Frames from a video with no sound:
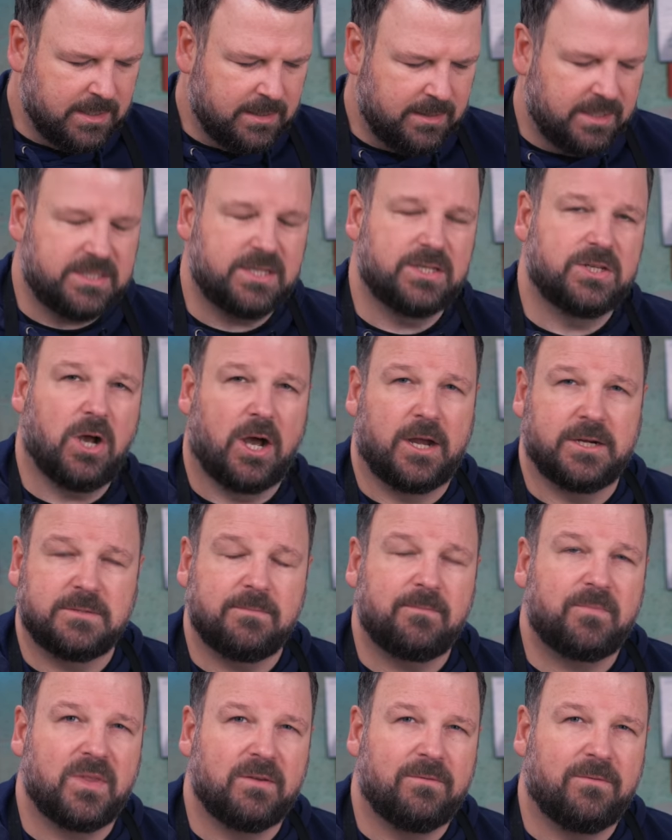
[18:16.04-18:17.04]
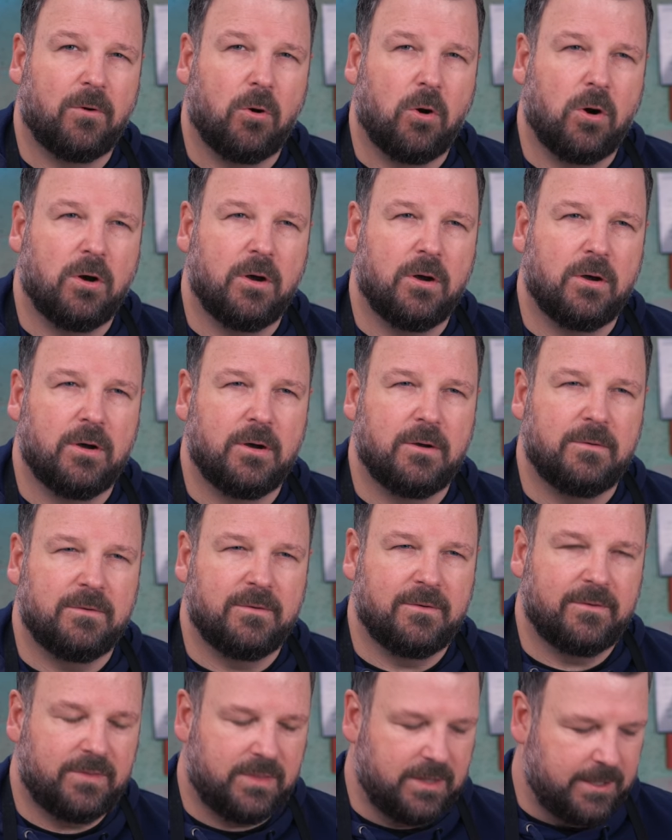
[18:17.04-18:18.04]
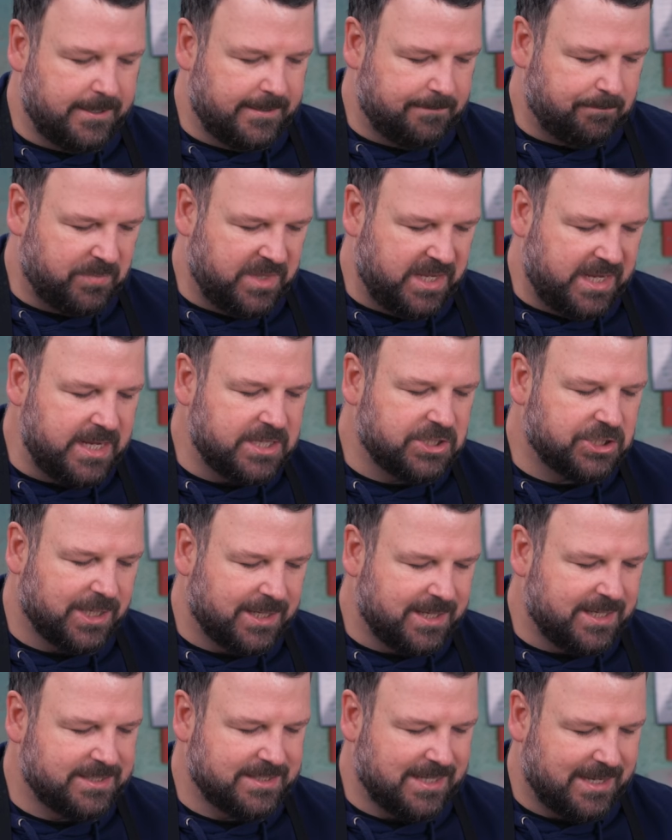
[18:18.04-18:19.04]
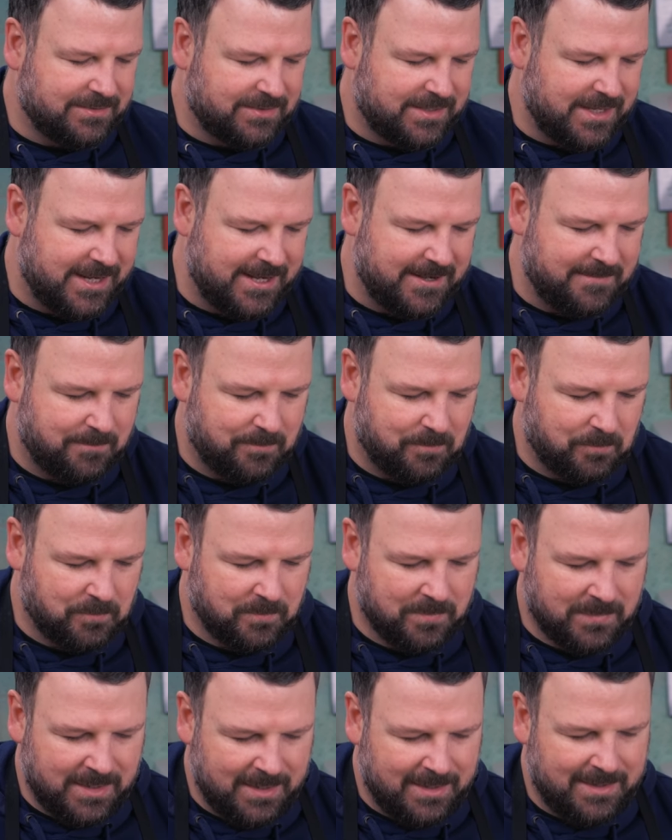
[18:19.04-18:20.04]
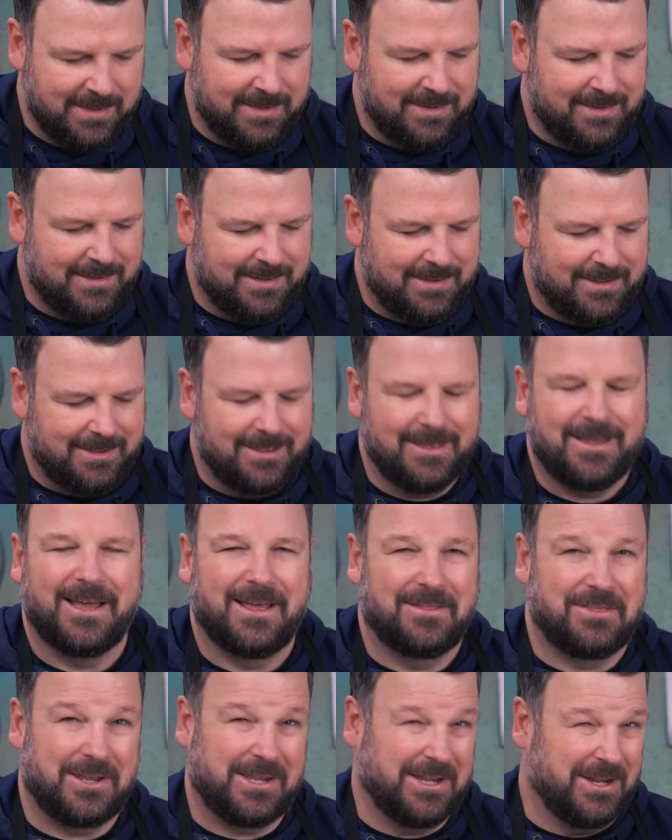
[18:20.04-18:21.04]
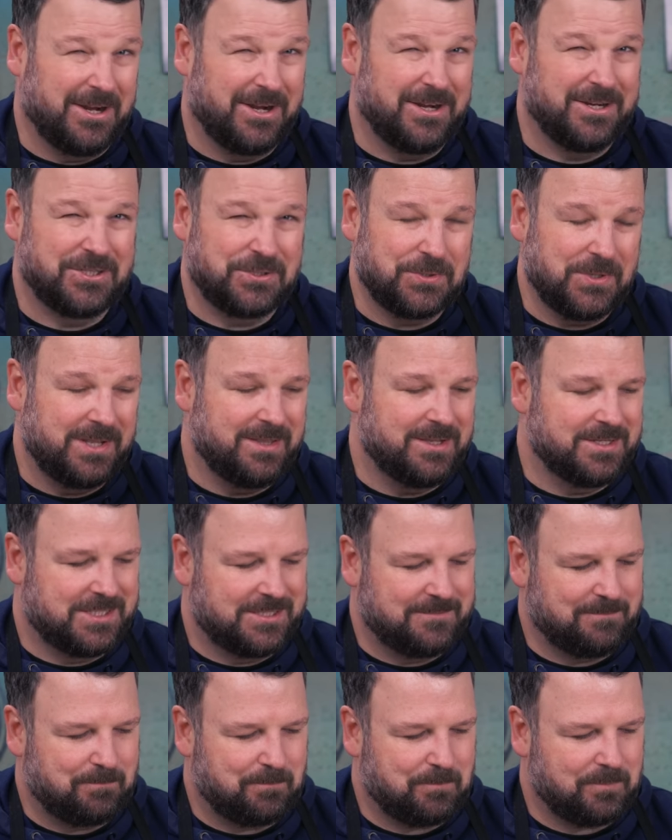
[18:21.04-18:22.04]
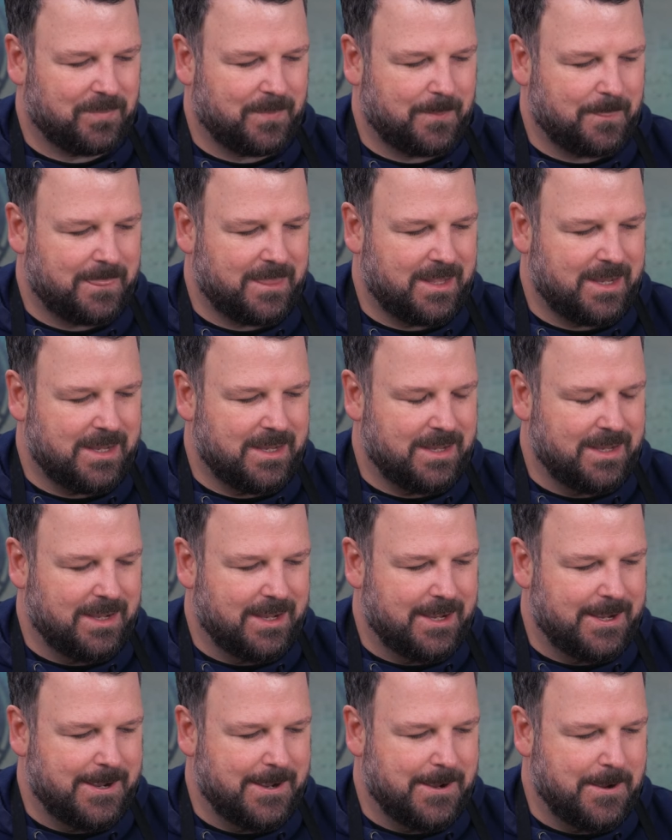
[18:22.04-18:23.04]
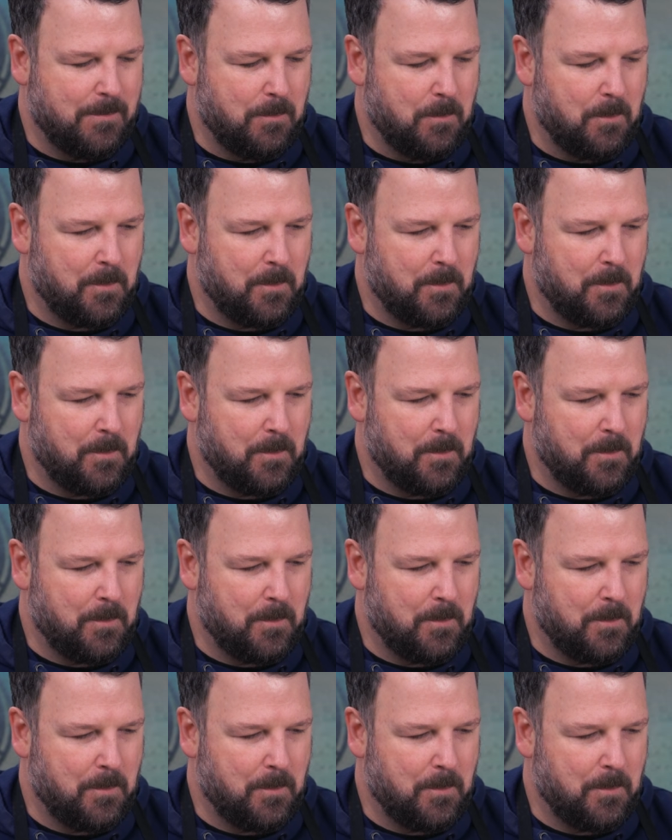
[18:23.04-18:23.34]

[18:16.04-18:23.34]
This is hot. For the heat junkies out there, I think you're going to enjoy this. Yeah,